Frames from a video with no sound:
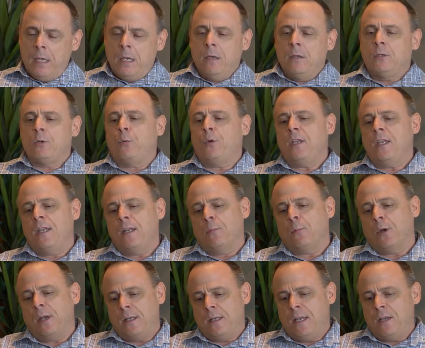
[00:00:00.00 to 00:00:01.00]
So we need to
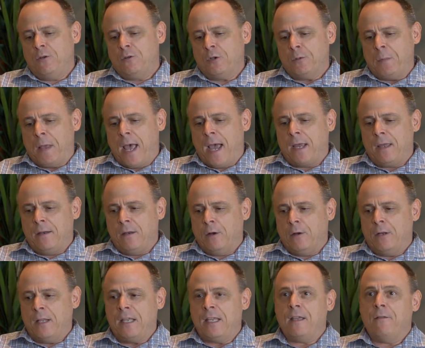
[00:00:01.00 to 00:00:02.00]
bring teachers back in
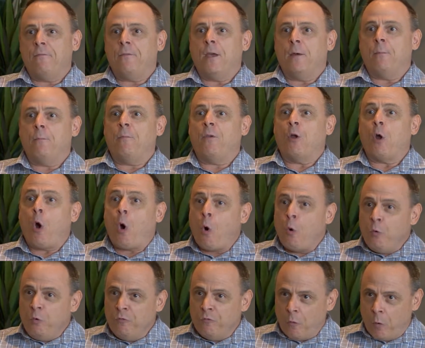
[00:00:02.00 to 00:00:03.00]
there to give them their
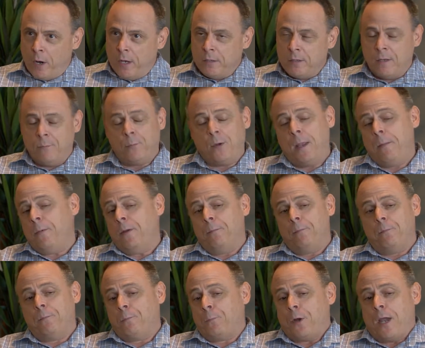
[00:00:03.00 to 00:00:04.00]
own voice, maybe
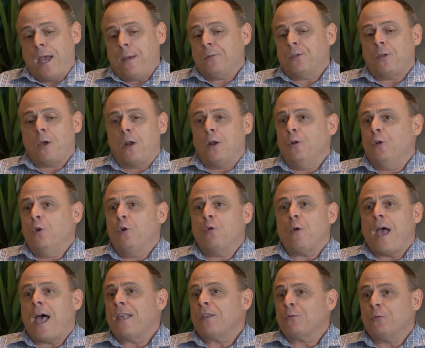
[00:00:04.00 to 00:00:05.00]
perhaps start a new
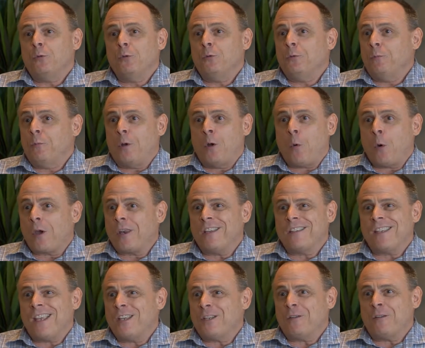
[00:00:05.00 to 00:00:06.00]
grassroots
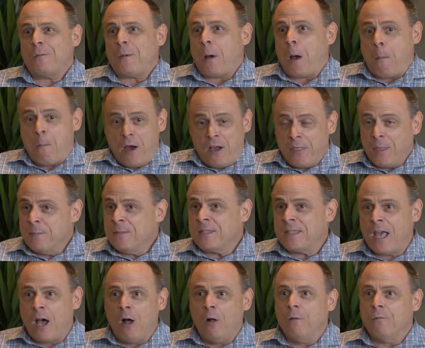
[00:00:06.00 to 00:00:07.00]
organization among
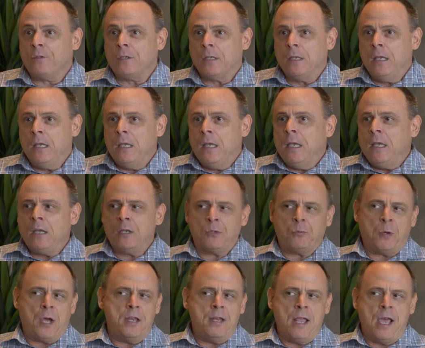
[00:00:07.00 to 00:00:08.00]
themselves. Because
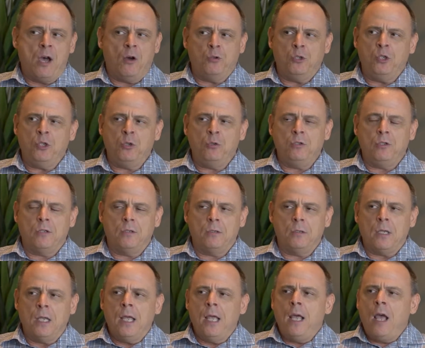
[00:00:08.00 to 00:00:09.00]
right now,
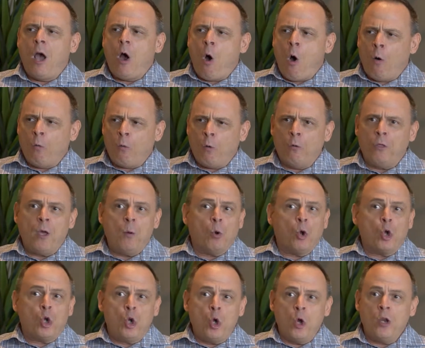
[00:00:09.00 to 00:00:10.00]
unions, although they
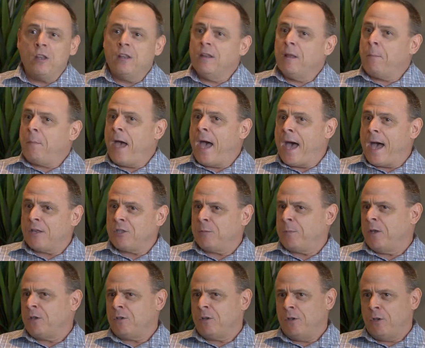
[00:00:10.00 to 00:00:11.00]
were good in the past,
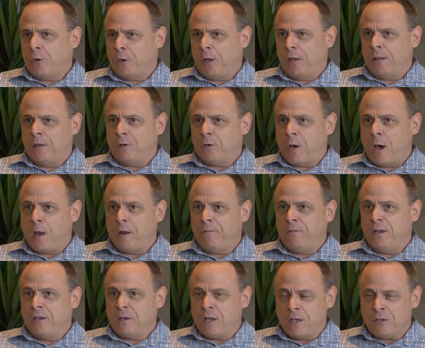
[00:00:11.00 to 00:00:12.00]
especially during the dawn of the
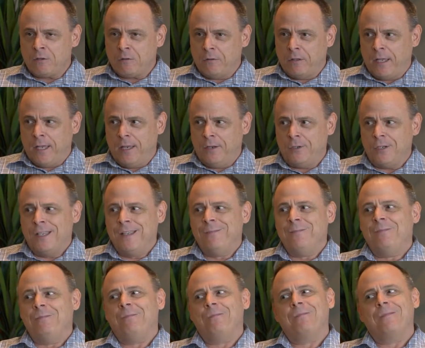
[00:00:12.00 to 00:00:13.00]
industrial age,
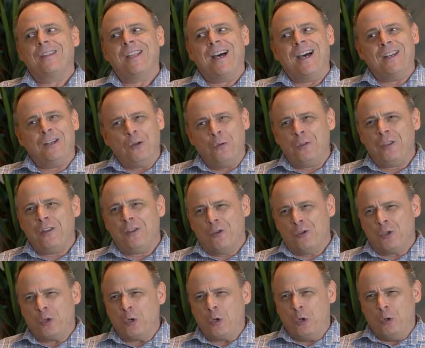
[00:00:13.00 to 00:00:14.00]
I don't think they're
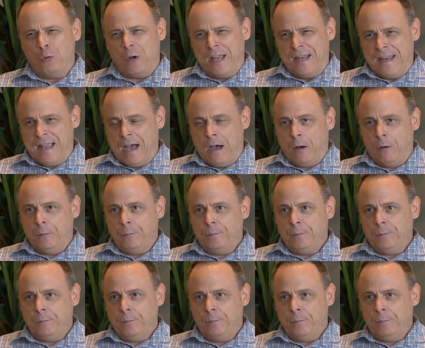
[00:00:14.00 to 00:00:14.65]
so good right now.